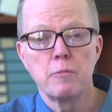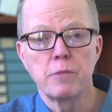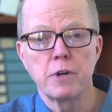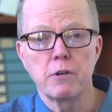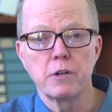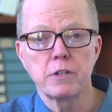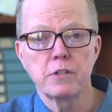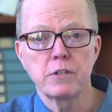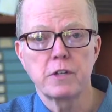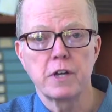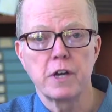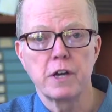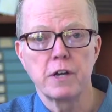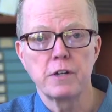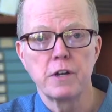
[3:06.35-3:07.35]
Parents
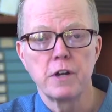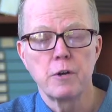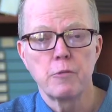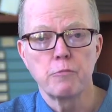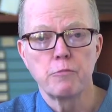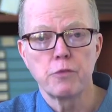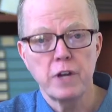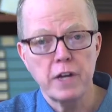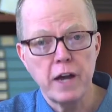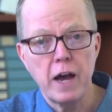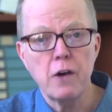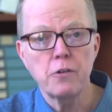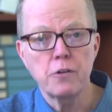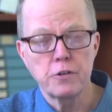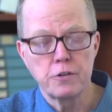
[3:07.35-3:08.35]
can bring
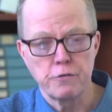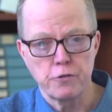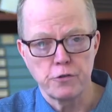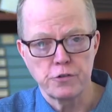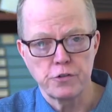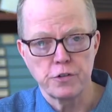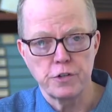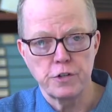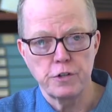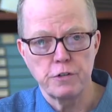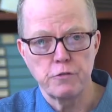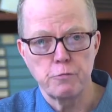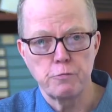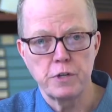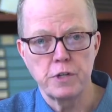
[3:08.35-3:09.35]
out diversity
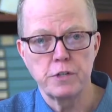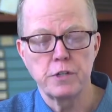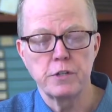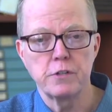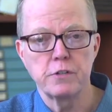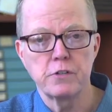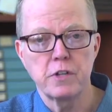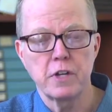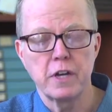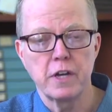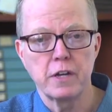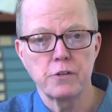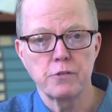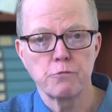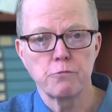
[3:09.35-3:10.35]
of opinions
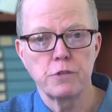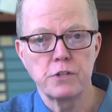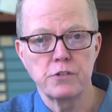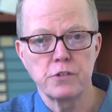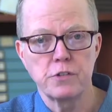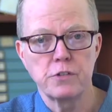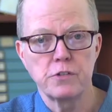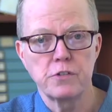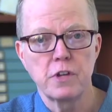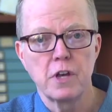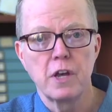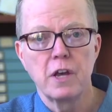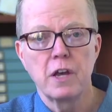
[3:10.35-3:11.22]
and reasons